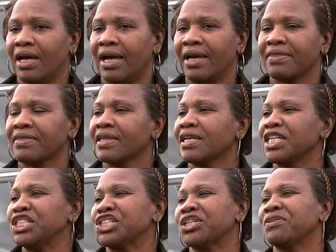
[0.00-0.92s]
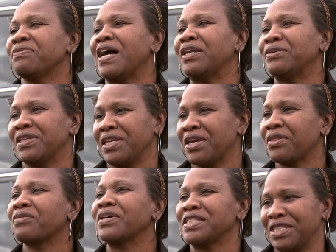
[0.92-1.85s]
I think he should have followed
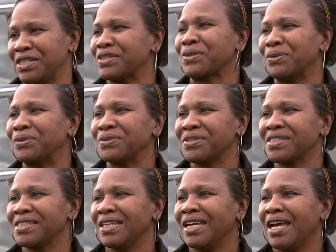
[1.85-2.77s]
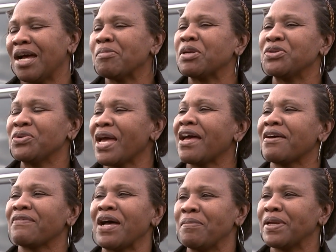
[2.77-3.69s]
the other rest of the schools. I mean, you
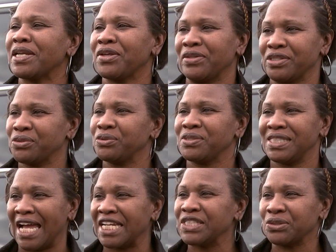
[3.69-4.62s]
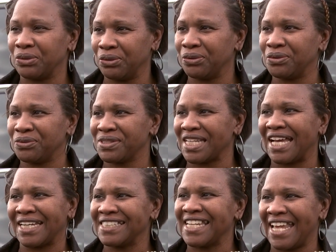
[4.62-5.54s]
have how many other schools? Nine schools out
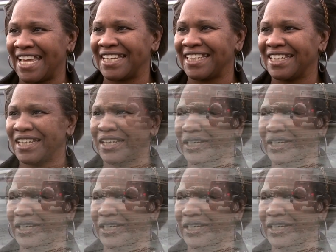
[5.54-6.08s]
of 10